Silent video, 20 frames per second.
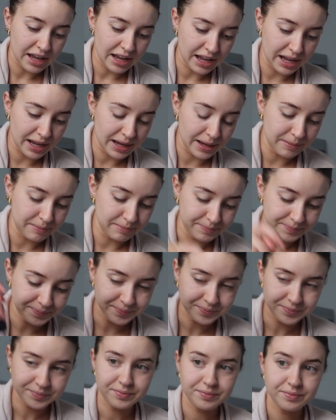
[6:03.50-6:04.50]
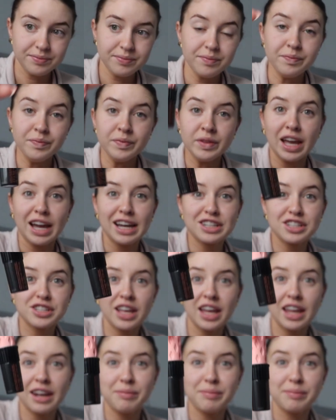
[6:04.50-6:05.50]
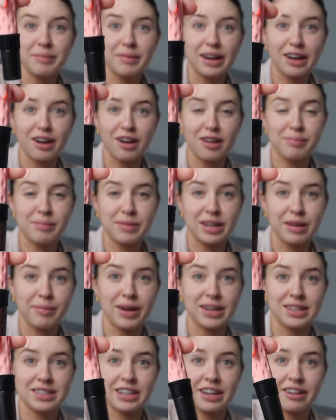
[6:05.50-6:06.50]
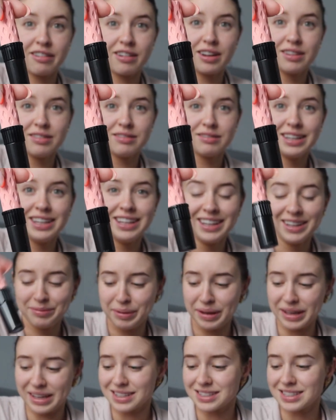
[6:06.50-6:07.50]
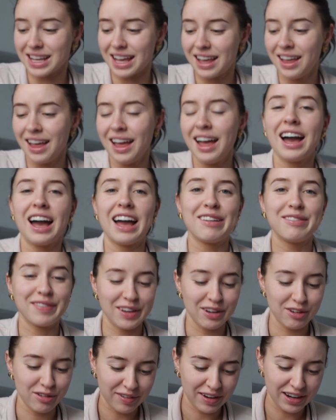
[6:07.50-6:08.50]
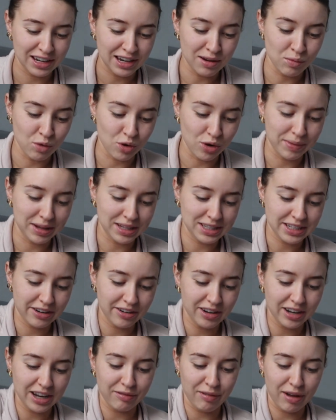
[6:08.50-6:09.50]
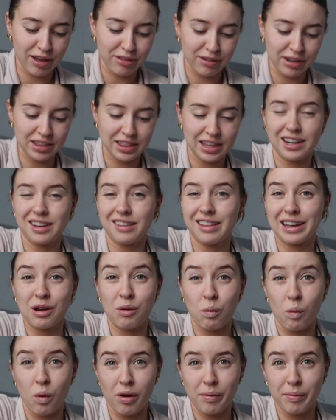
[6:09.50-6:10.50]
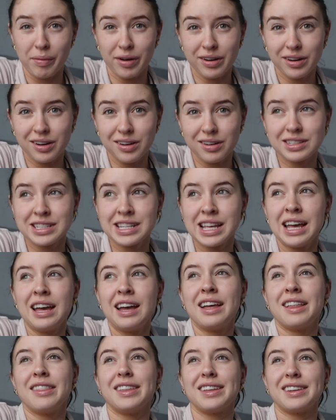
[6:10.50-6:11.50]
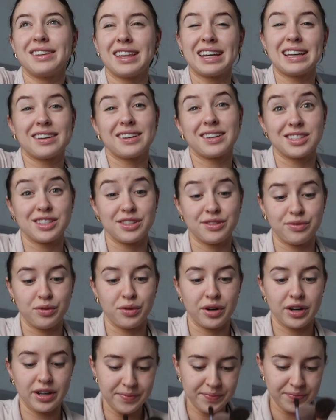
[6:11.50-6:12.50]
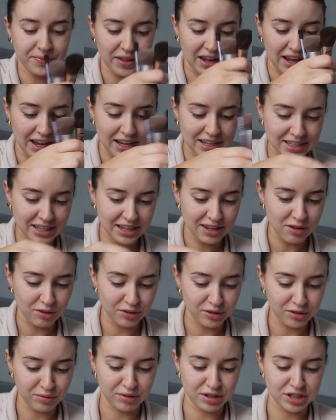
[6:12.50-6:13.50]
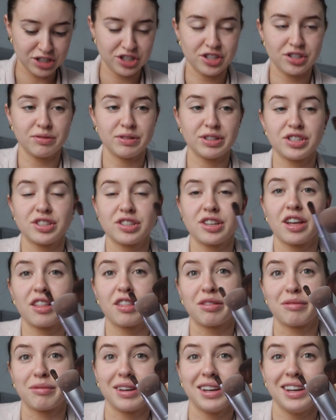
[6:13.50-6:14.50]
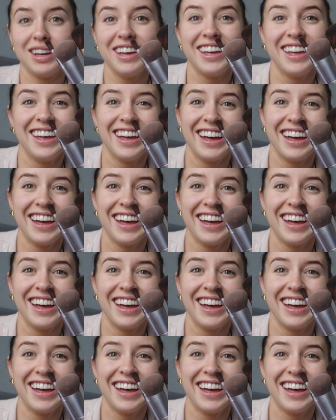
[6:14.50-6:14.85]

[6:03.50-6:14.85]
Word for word: Um, I just had a, I got a mini mascara because I figure if I need more mascara, I'd rather get that at like a Walmart than like a Sephora. I had to get all new brushes, so I just got three.